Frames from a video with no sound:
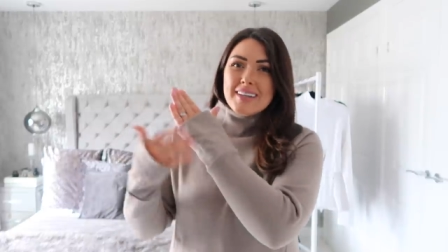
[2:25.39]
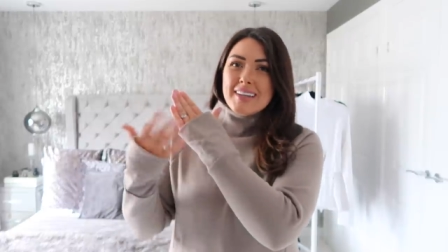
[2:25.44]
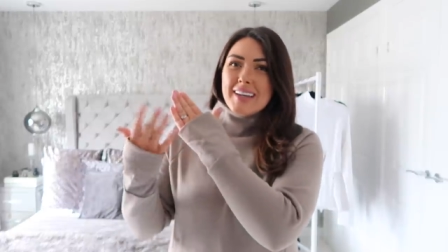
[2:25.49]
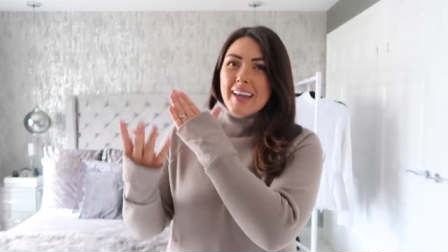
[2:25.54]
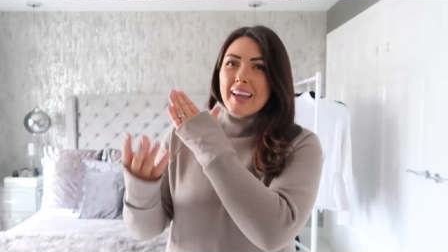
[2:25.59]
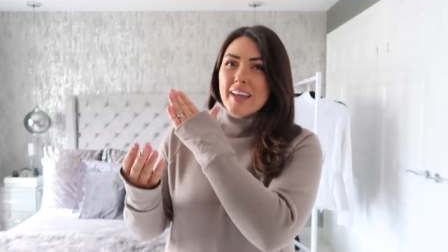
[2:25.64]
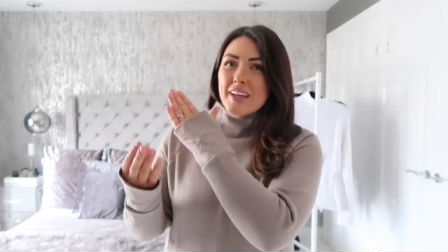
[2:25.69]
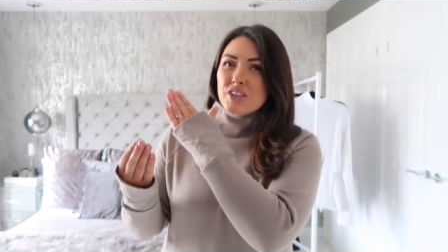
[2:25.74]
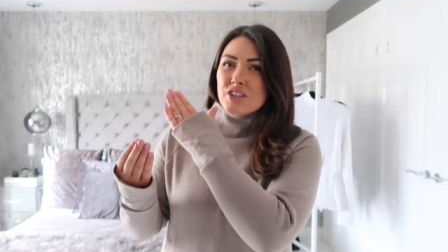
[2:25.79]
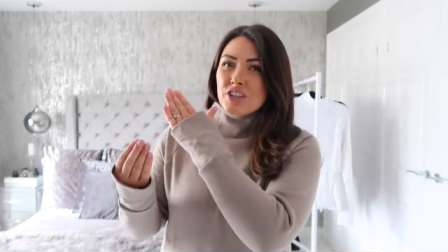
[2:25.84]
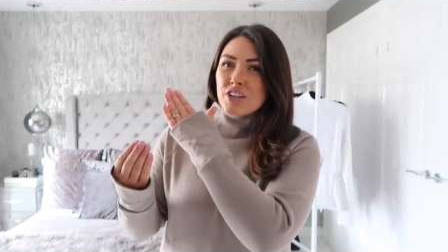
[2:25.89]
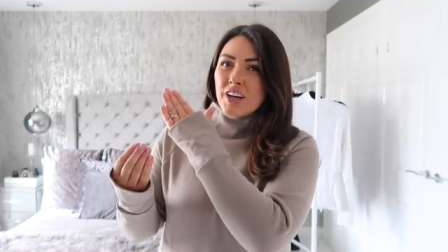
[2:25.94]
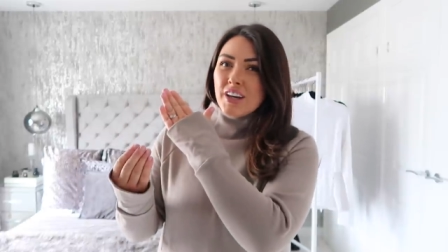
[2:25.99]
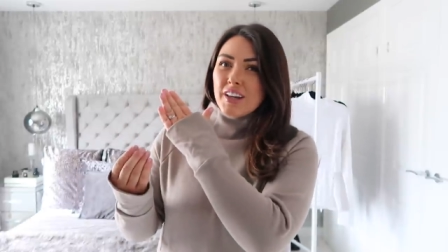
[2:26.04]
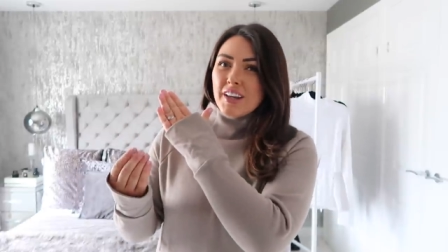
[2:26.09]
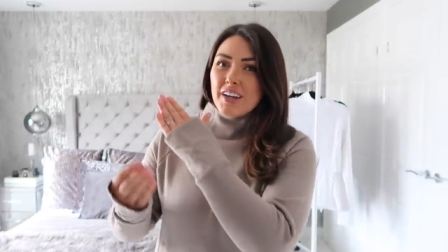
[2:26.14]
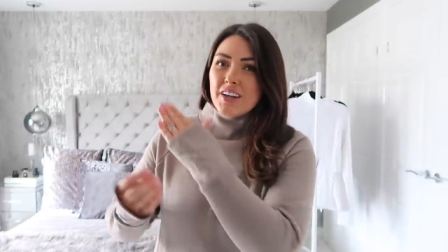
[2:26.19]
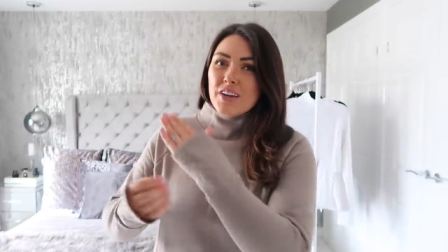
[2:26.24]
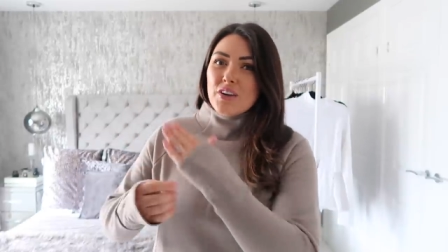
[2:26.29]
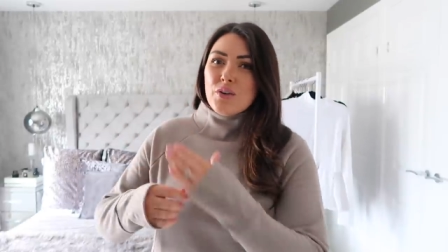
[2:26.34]
greyish
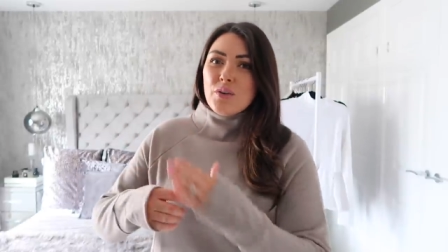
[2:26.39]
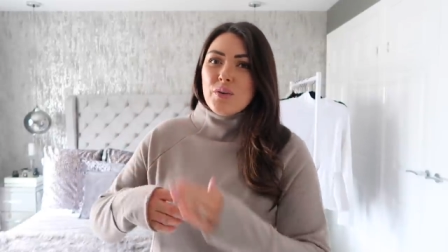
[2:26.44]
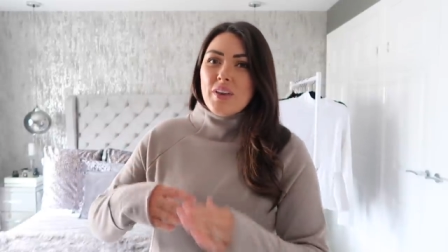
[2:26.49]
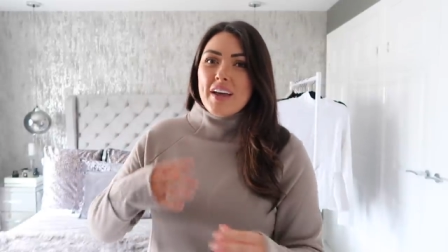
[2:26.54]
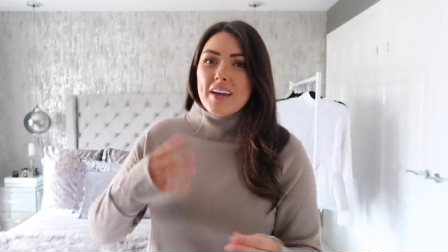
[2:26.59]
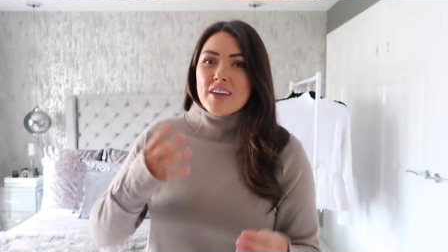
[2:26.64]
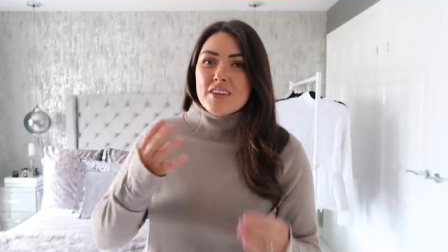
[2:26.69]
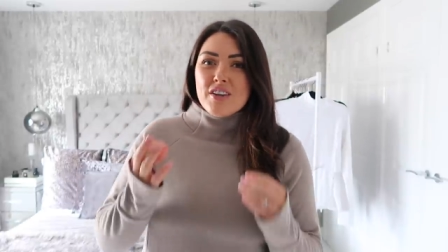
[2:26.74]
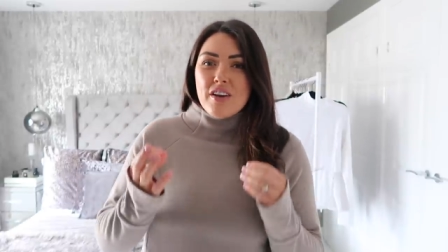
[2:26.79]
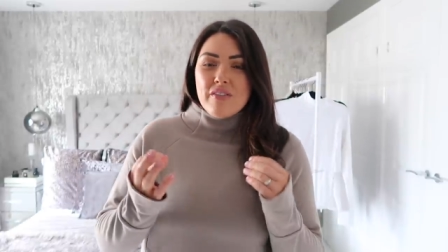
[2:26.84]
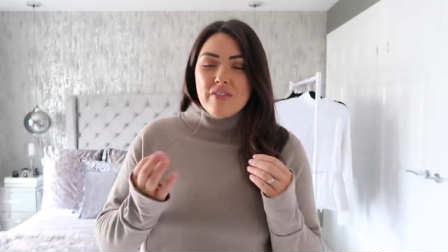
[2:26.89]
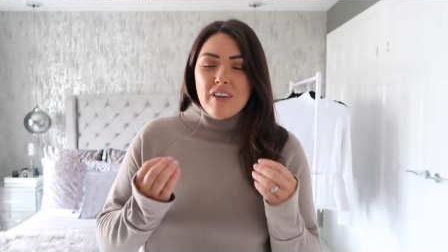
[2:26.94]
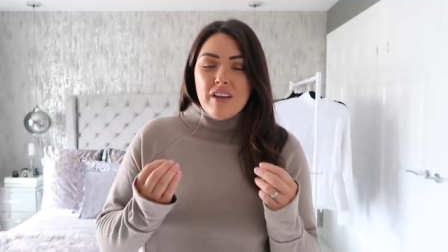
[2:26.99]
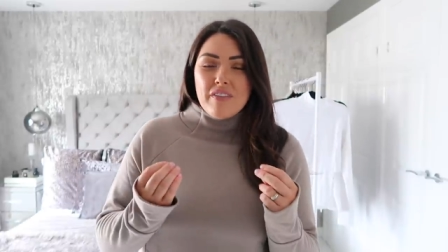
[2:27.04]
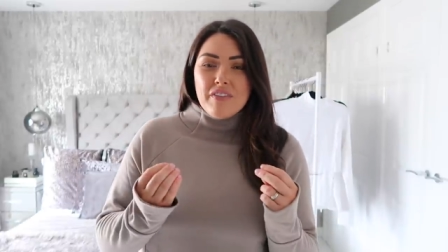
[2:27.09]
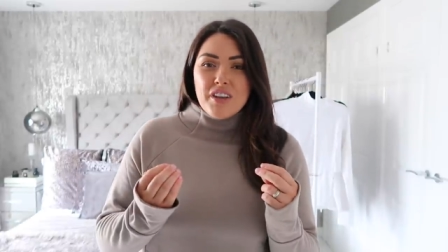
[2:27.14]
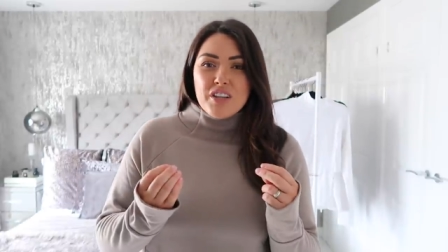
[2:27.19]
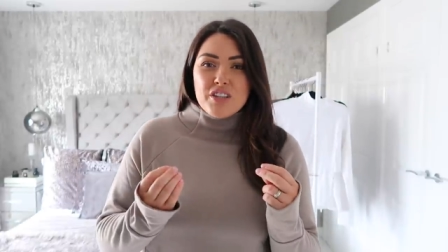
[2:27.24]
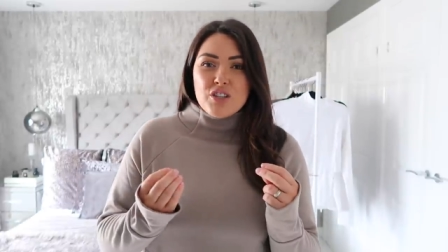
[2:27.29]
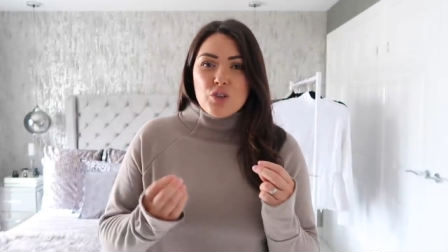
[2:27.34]
color you know that sort of
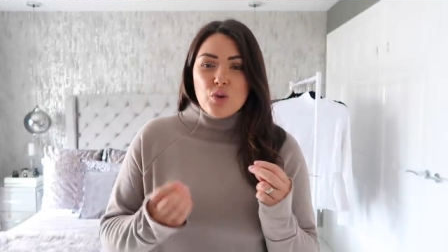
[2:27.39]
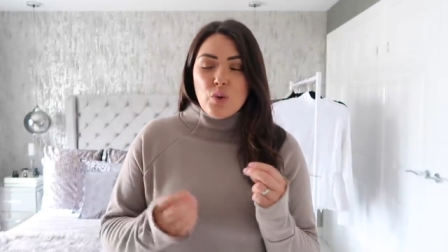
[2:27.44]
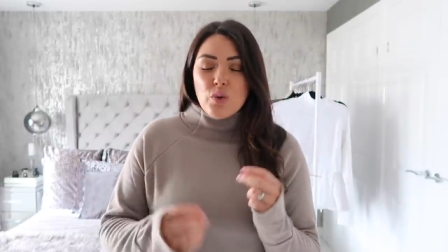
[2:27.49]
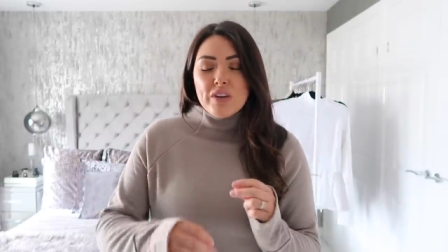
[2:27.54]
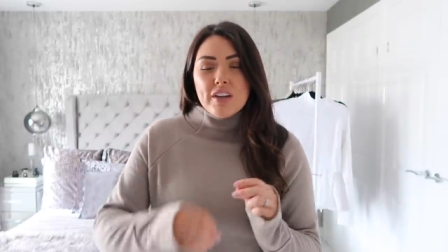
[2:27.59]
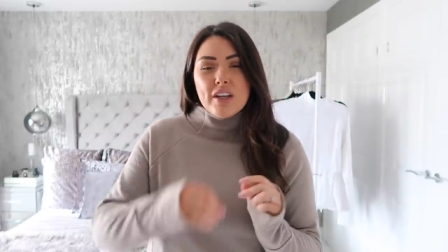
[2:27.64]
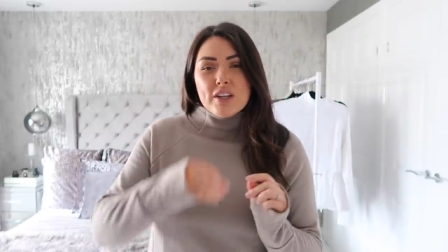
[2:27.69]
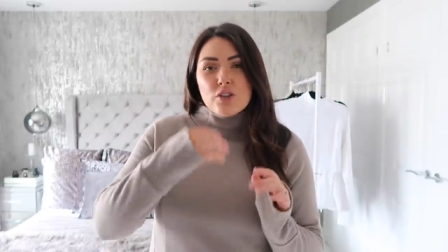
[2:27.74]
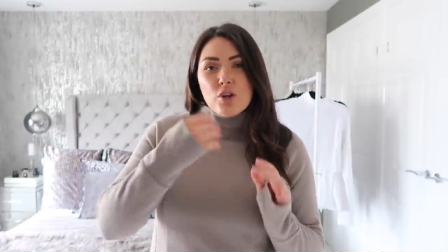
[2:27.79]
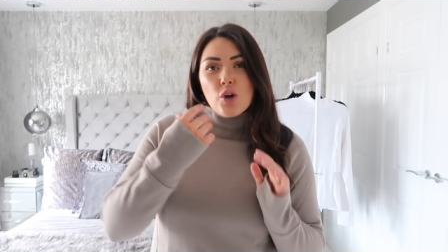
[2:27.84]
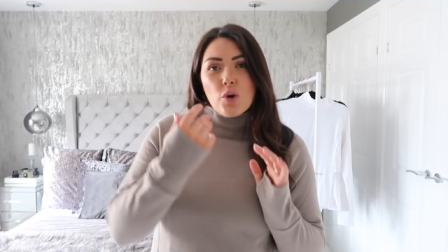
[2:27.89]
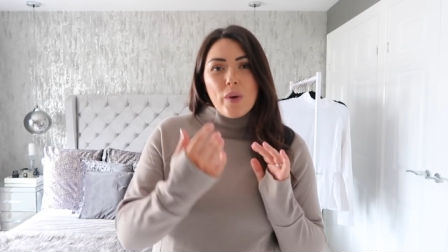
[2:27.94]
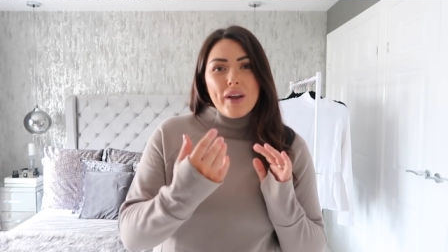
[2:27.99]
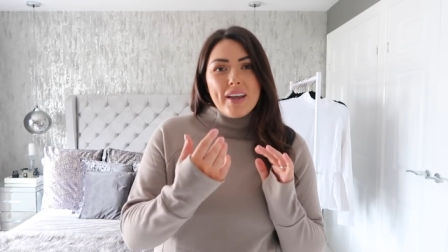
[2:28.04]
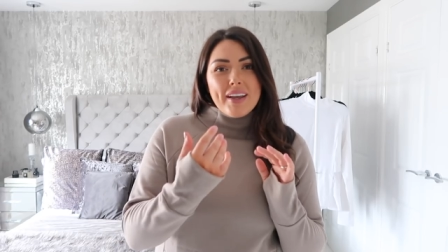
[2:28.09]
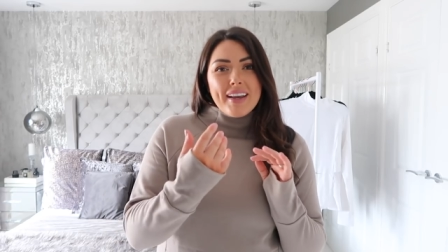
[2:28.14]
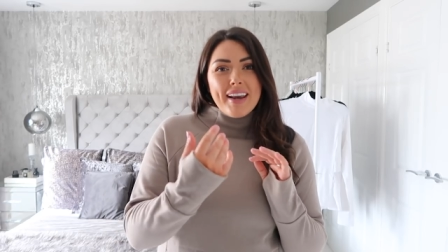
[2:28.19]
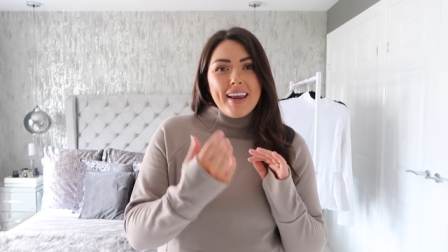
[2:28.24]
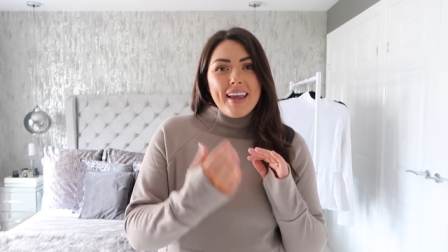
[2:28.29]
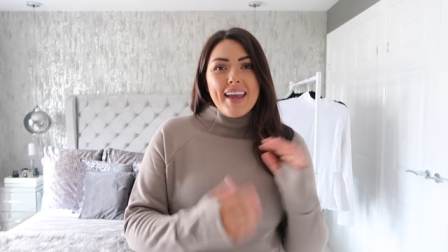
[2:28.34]
lovely stone it's not
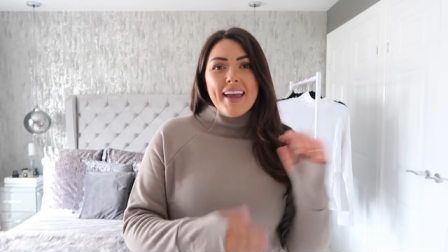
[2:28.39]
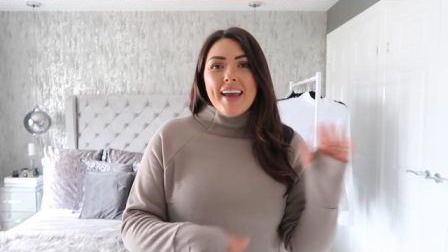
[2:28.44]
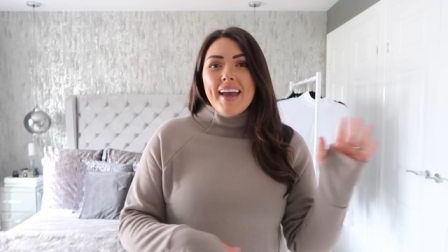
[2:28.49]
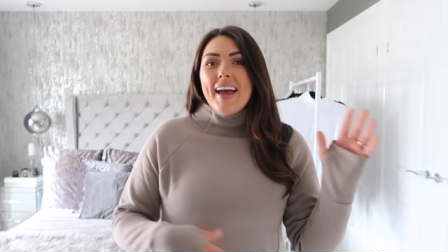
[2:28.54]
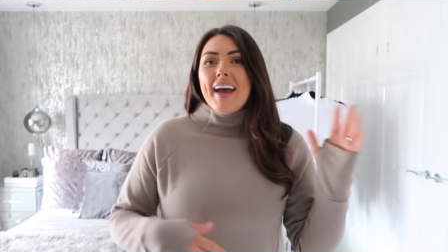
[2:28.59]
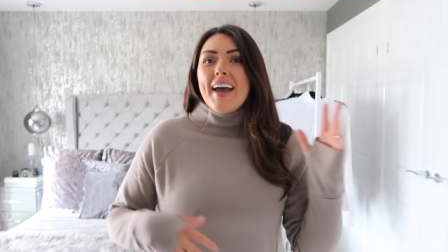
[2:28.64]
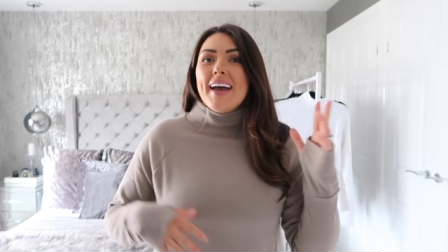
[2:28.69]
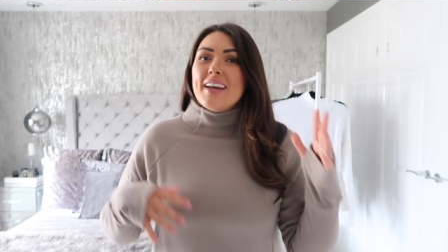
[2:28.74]
quite grey